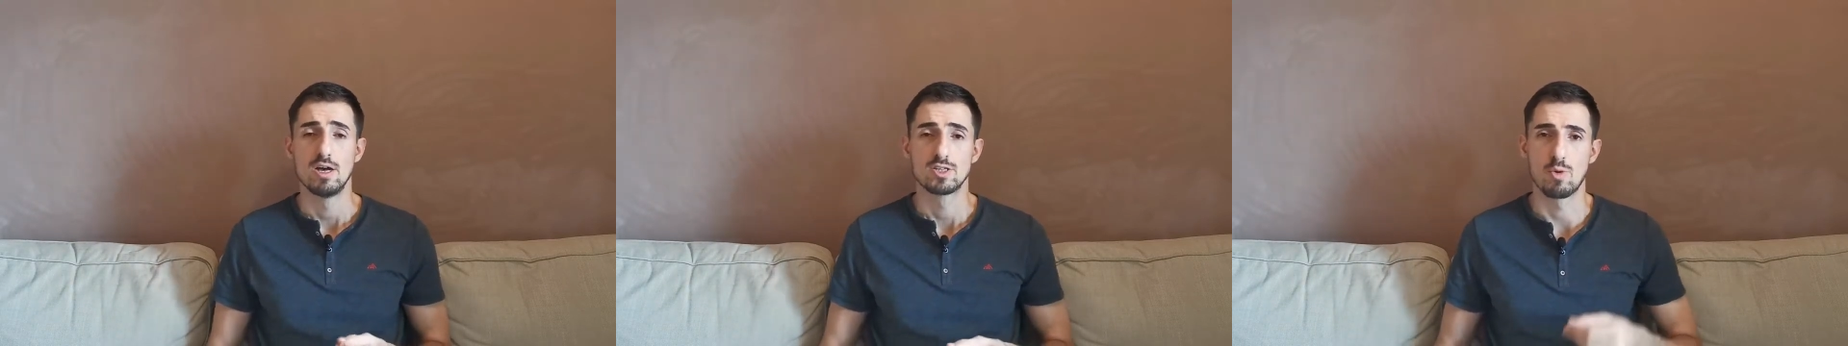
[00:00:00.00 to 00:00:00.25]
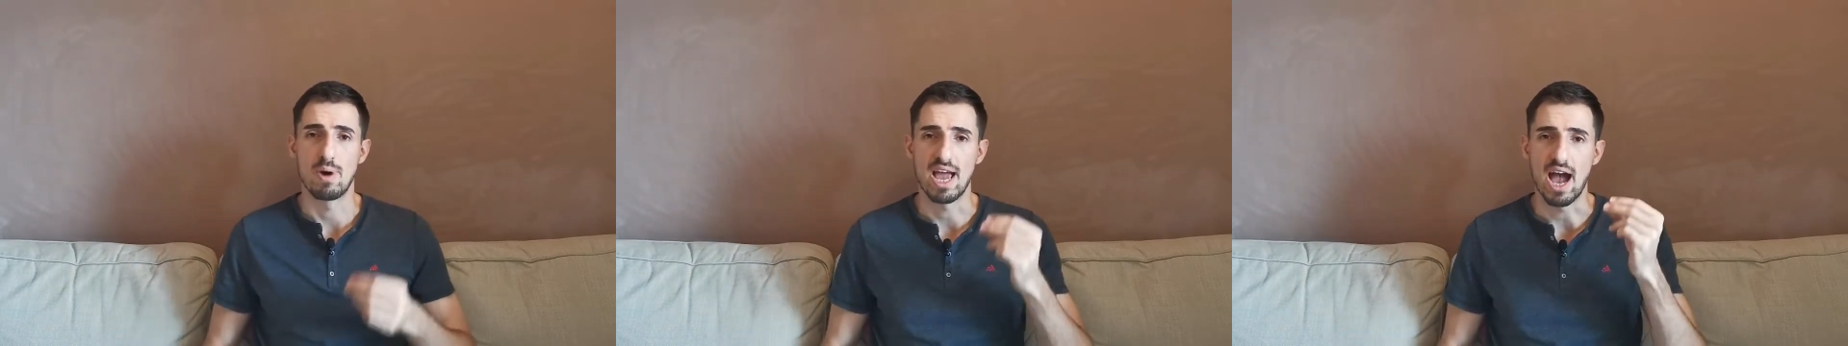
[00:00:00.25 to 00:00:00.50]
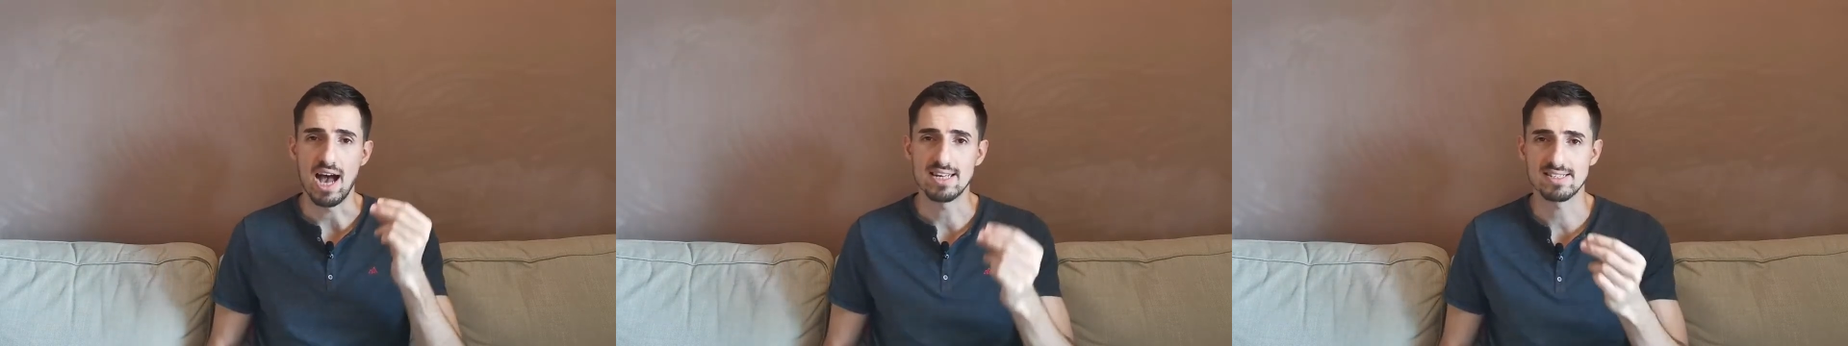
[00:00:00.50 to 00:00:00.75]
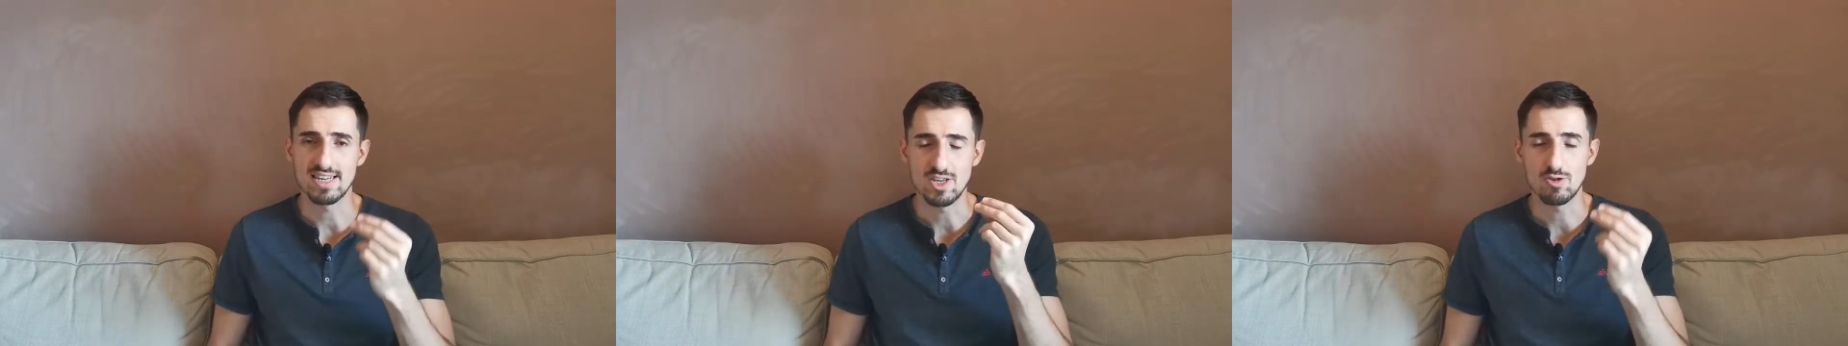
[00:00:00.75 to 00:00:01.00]
So by
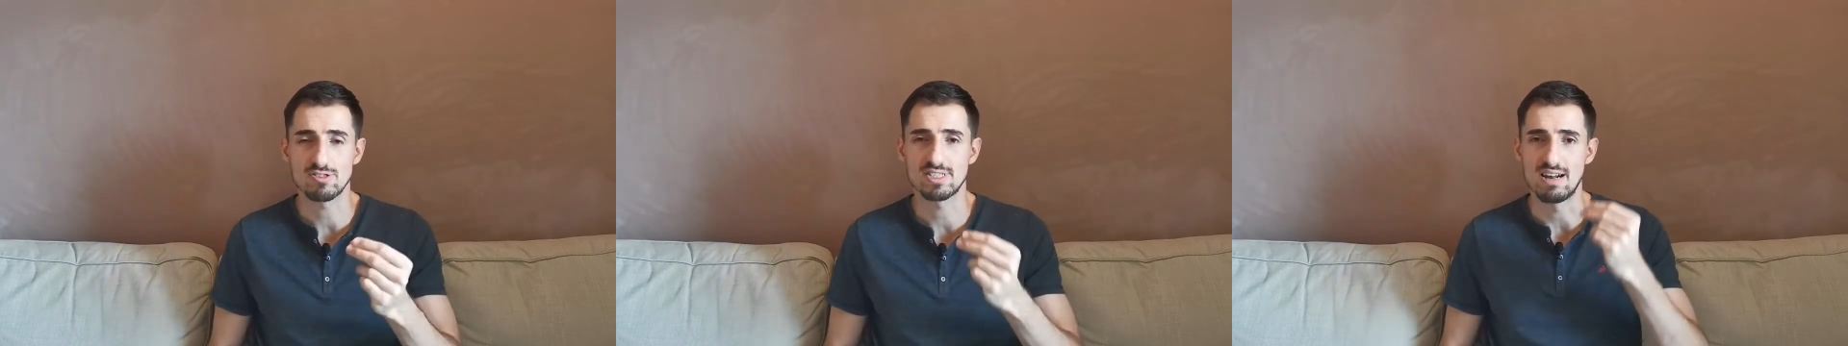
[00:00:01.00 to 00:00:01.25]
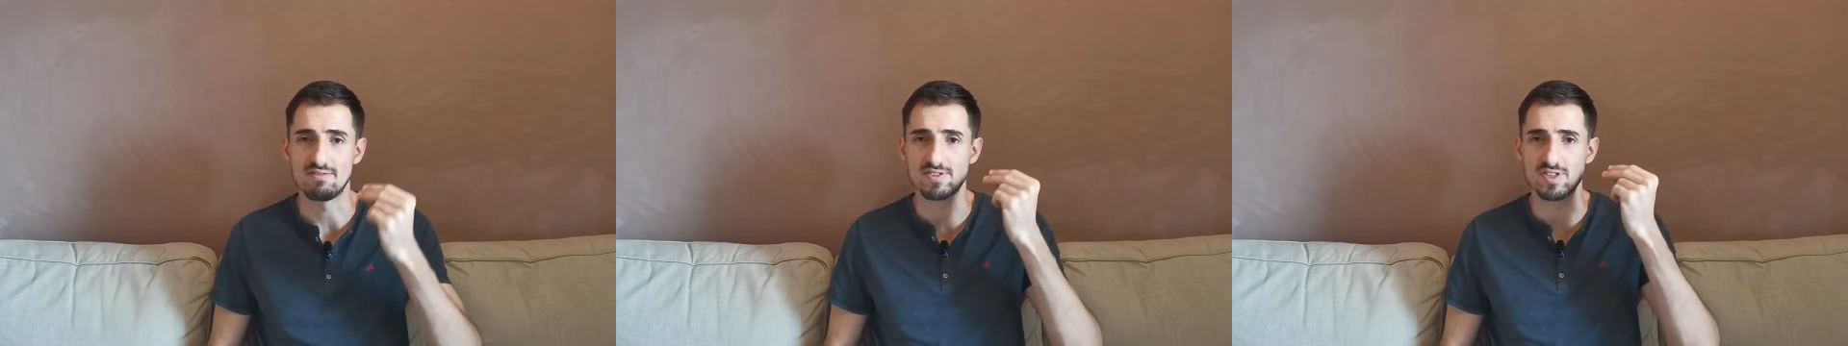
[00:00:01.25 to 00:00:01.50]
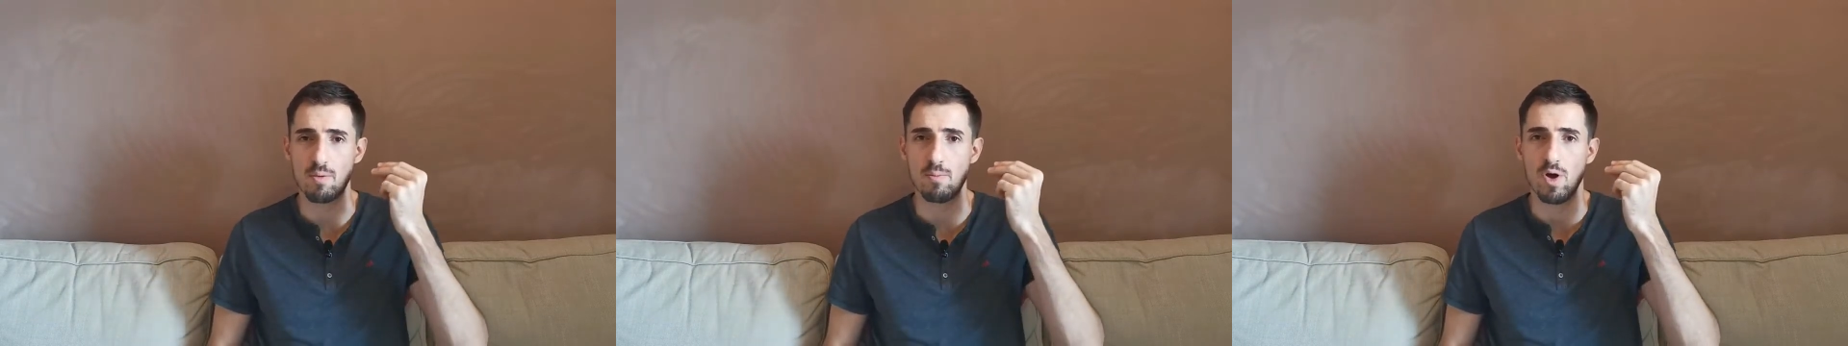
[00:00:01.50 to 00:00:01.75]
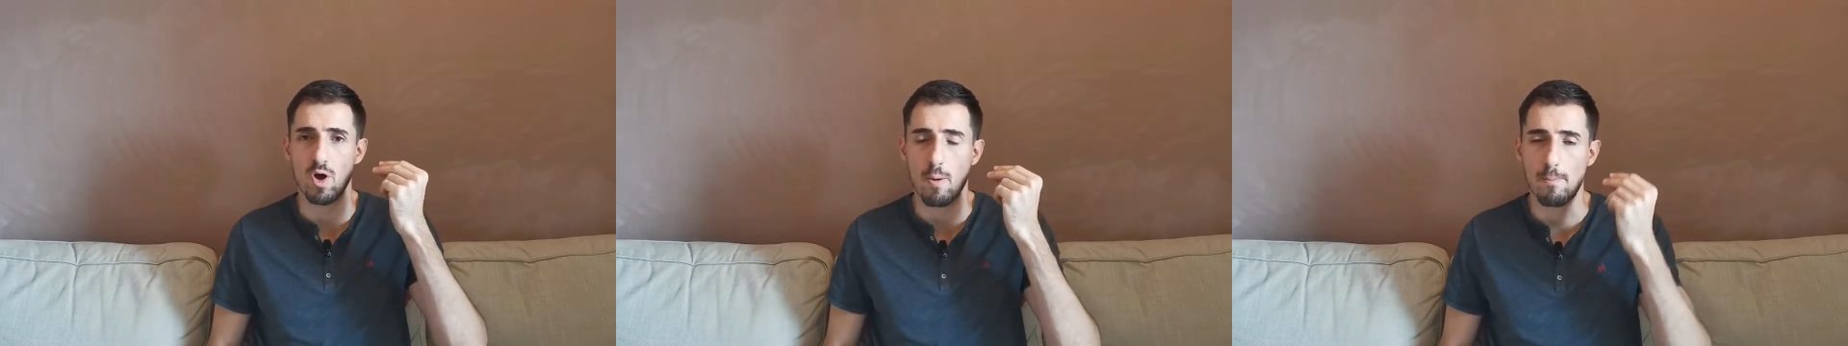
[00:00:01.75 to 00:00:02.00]
asking yourself some